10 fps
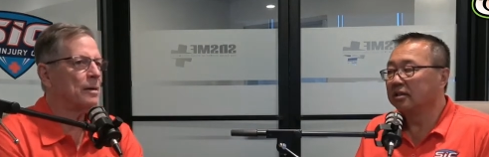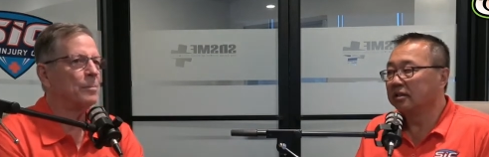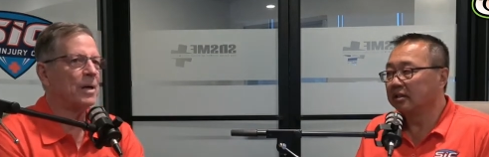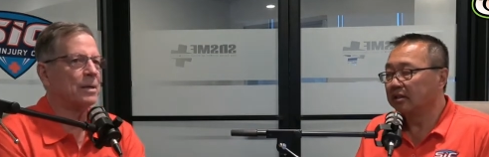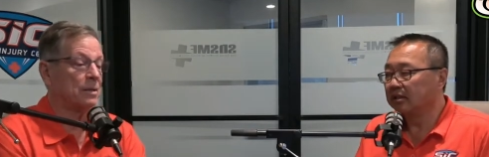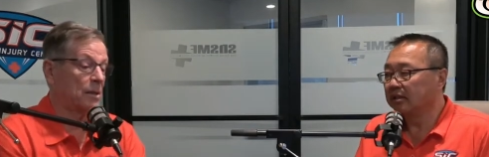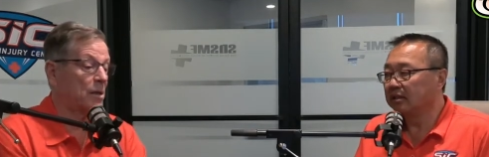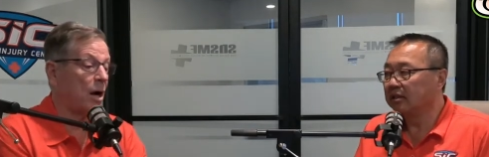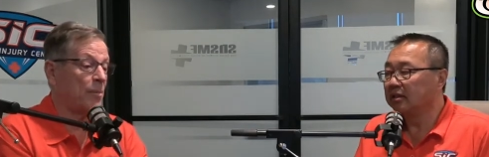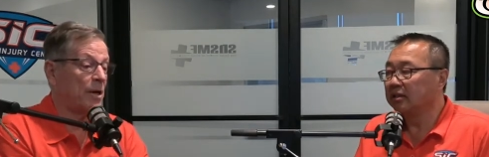Speaker 1: but the
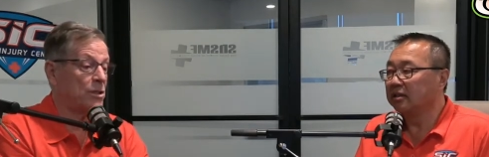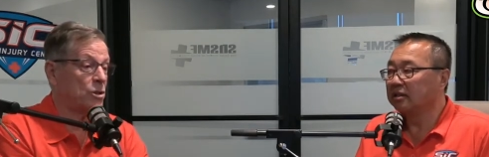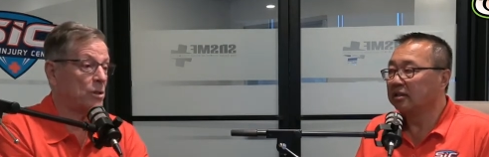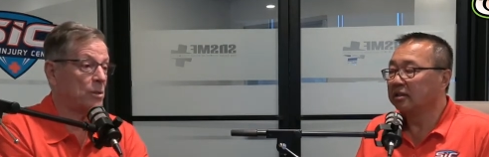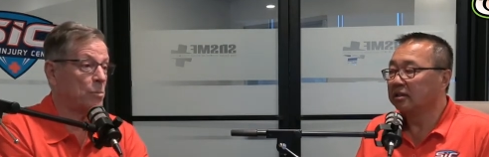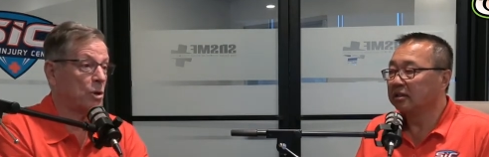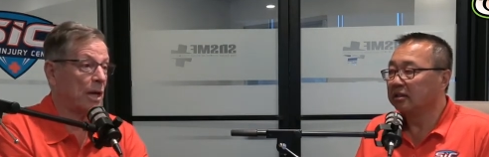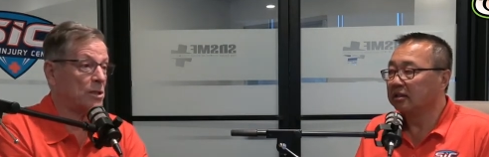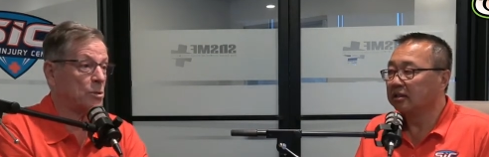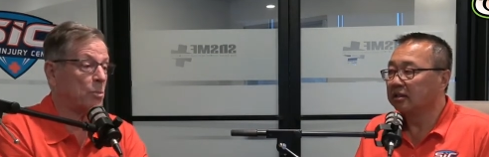combination of the
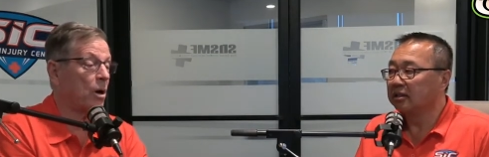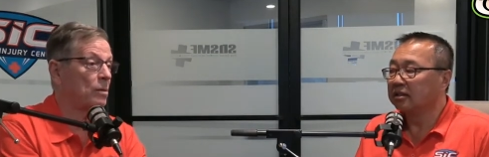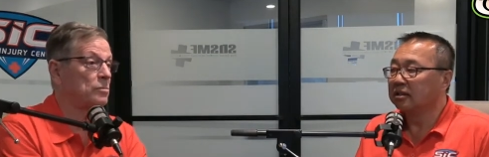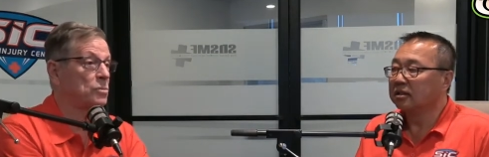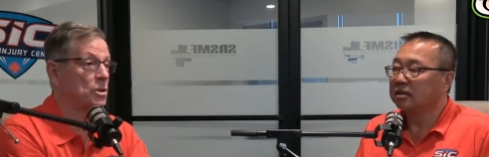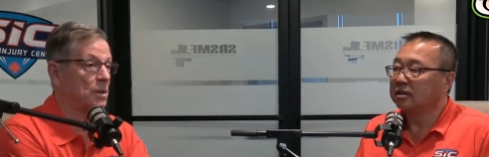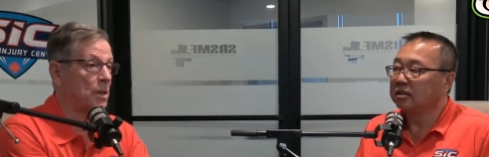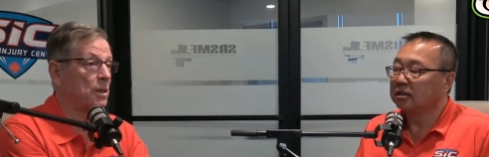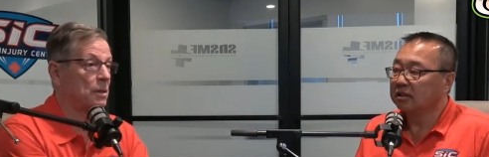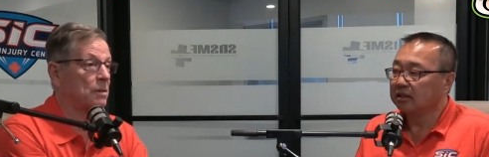protection problems and
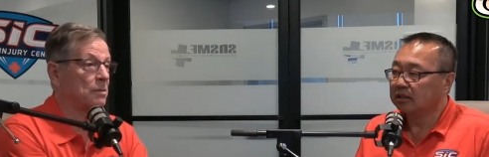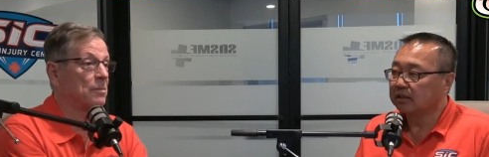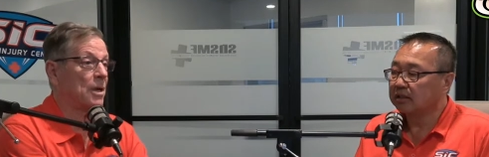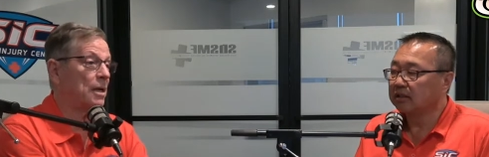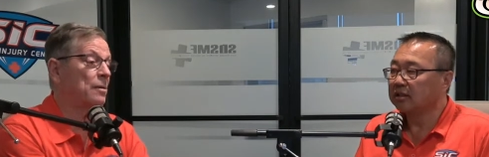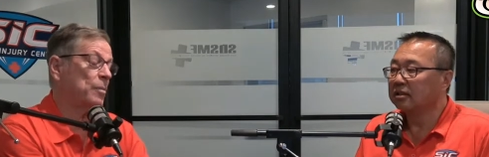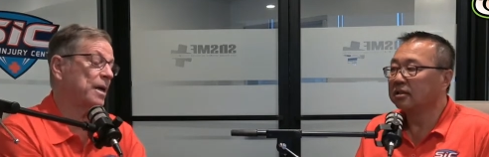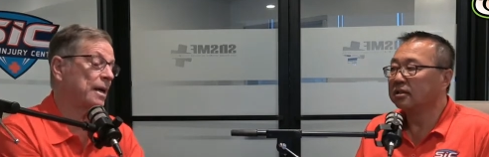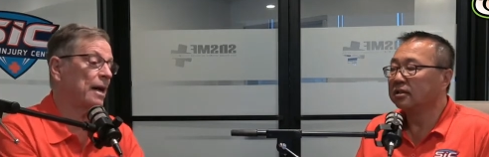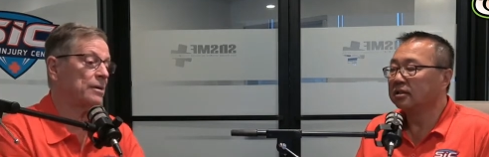then Keenan
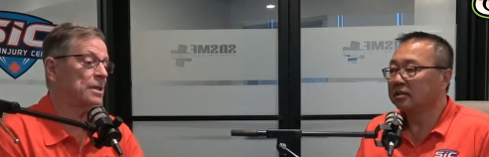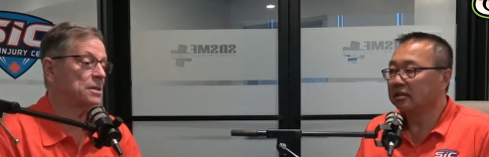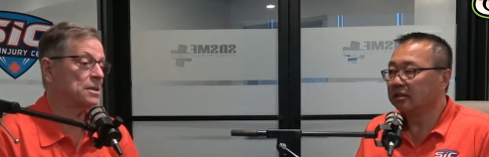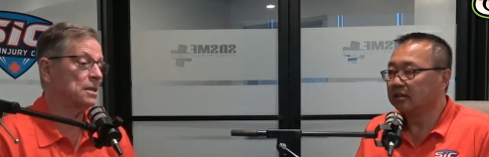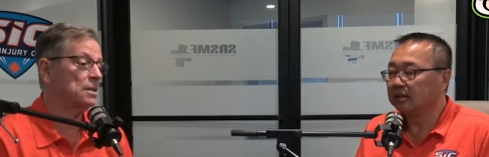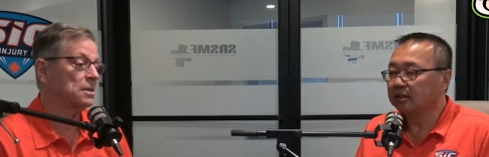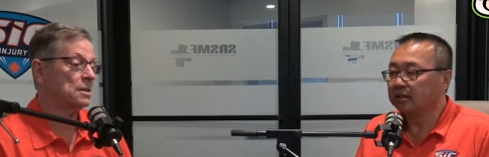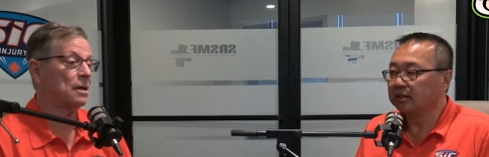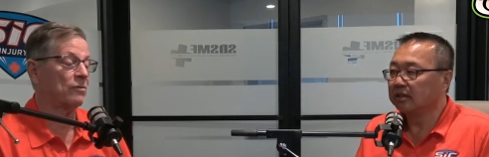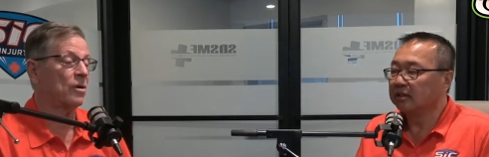being out, it's it's a
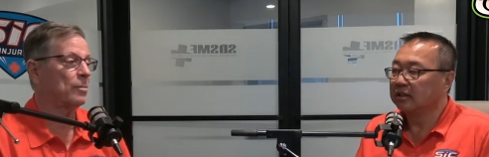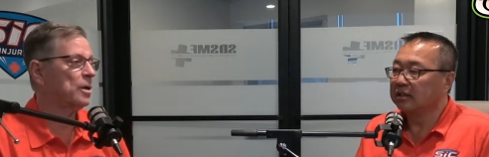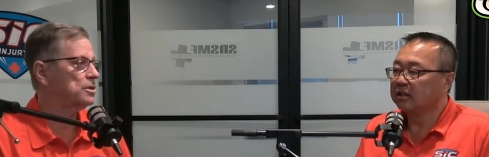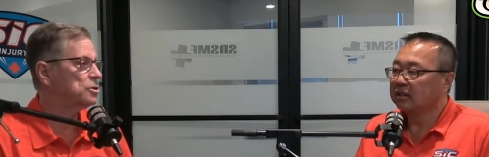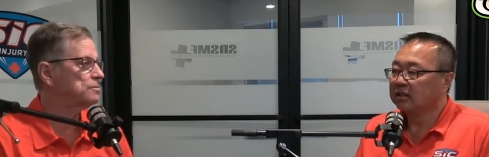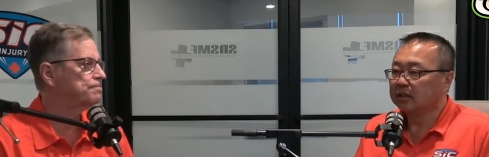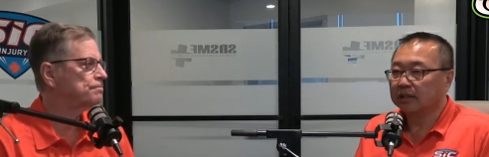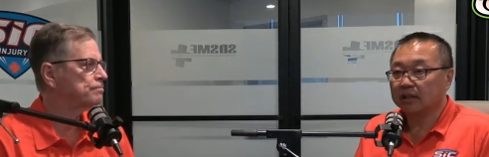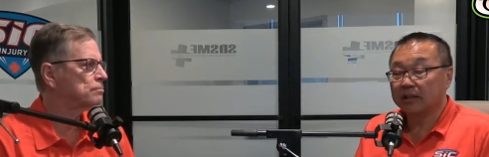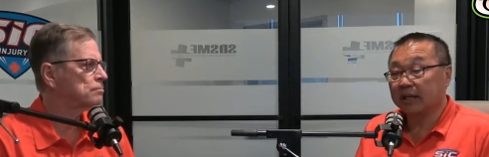tough combination.
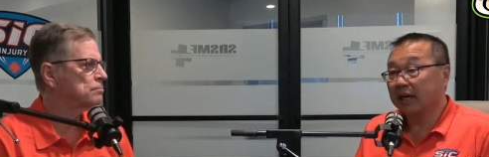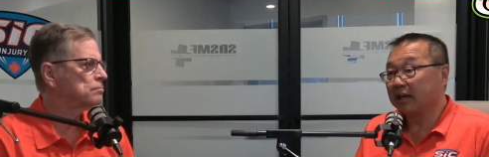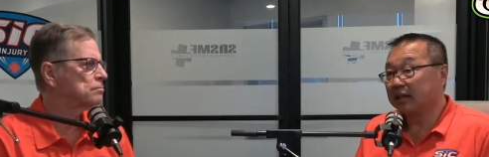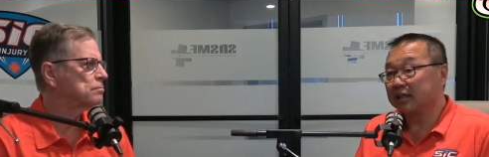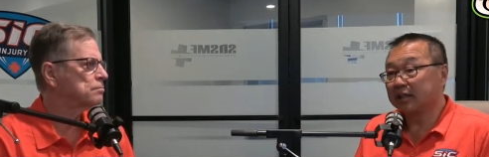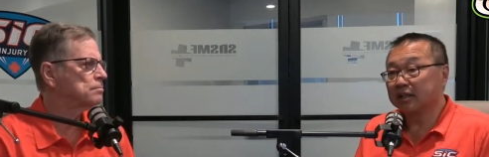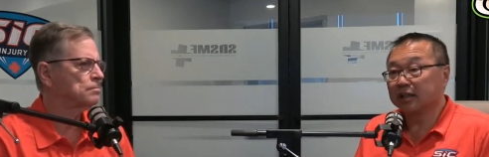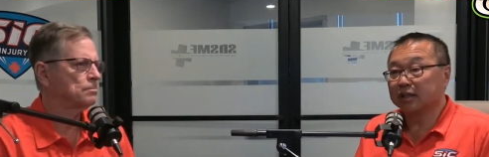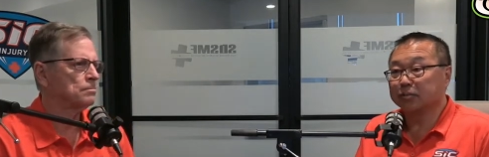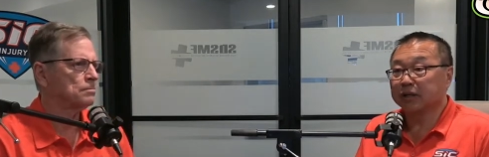
Speaker 2: Yeah,
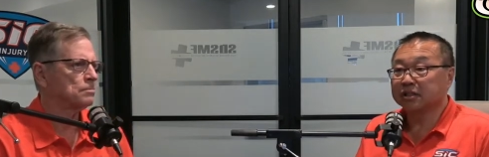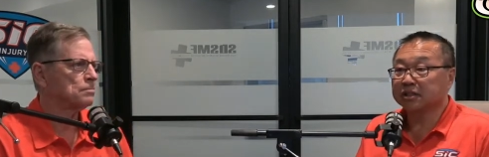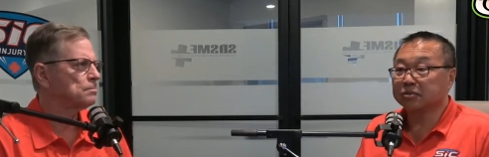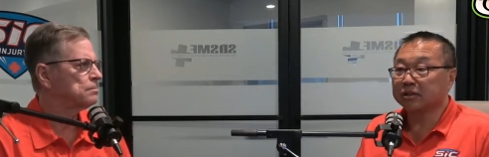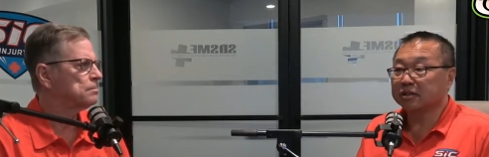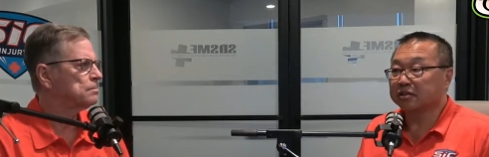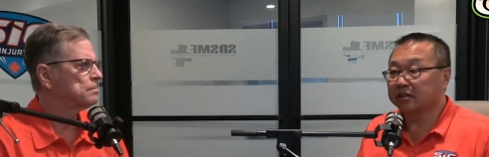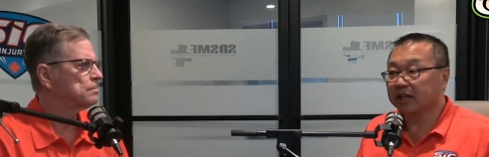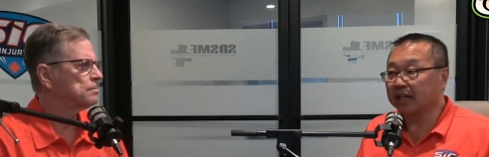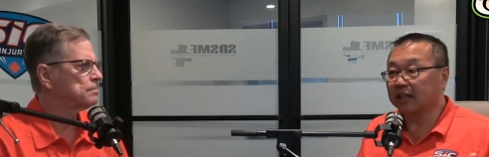especially when
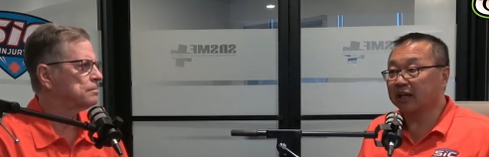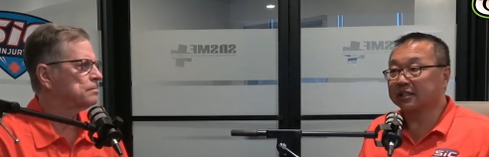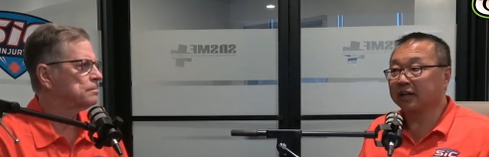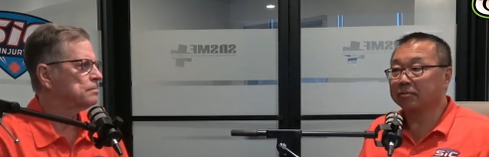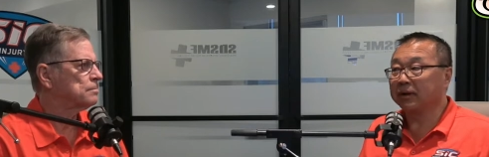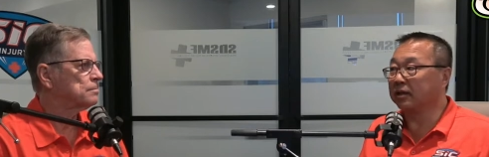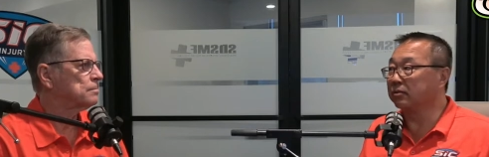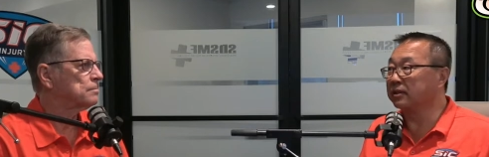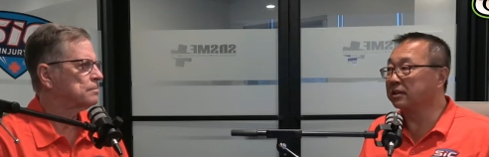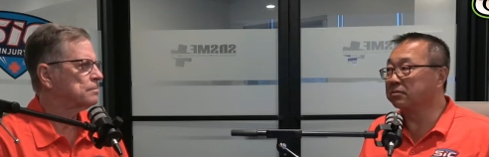Surtain locks down Mike
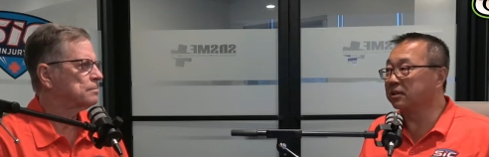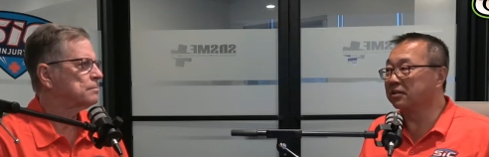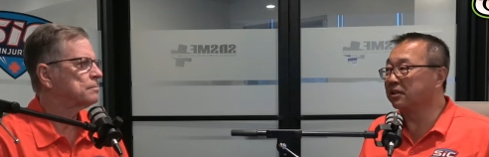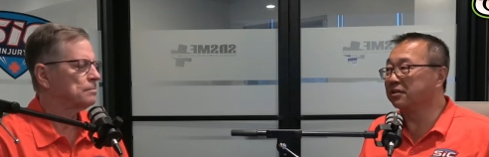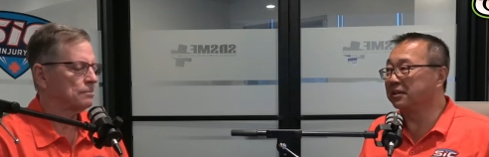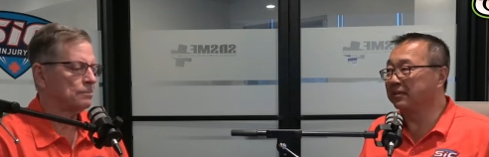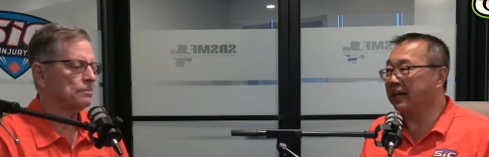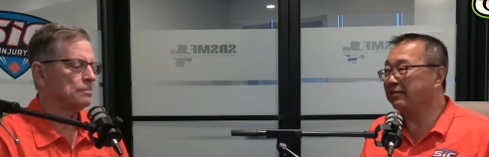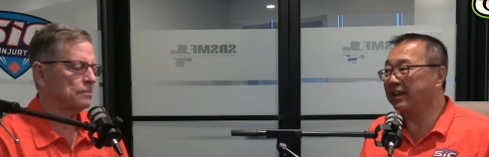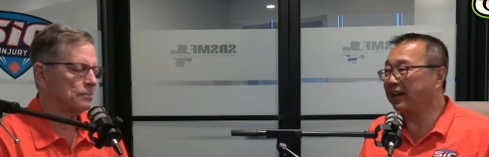Williams, so you don't even
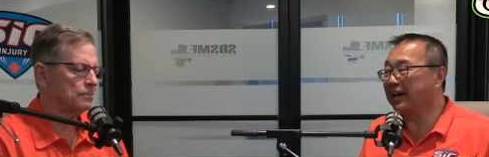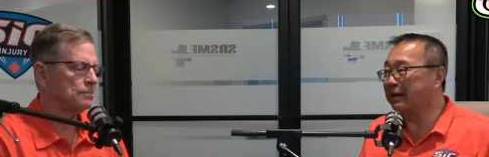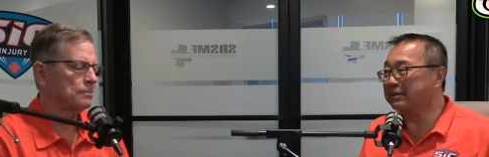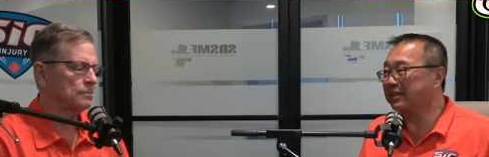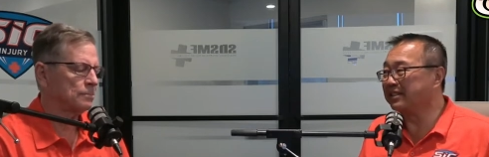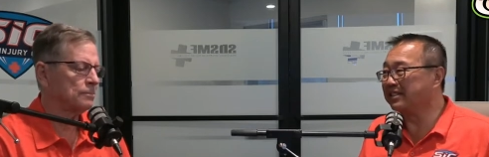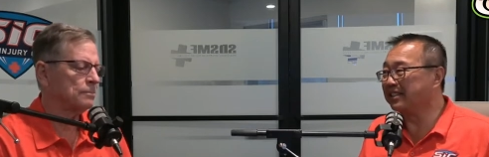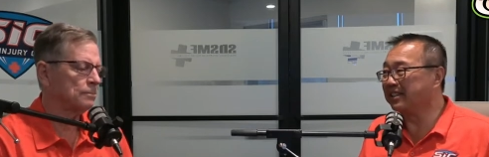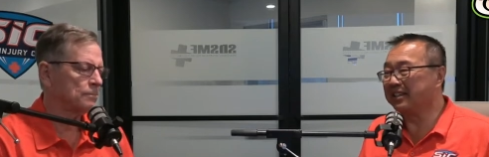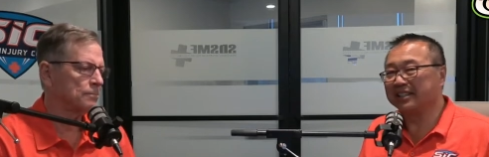have that option,
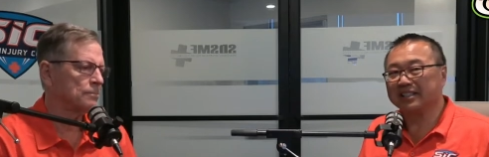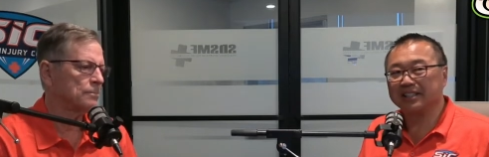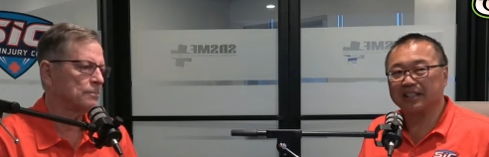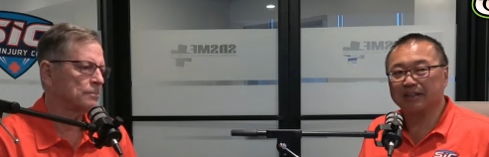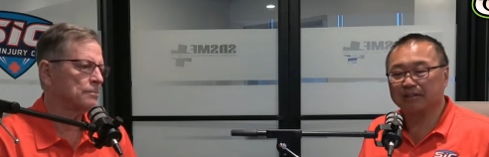uh, you know,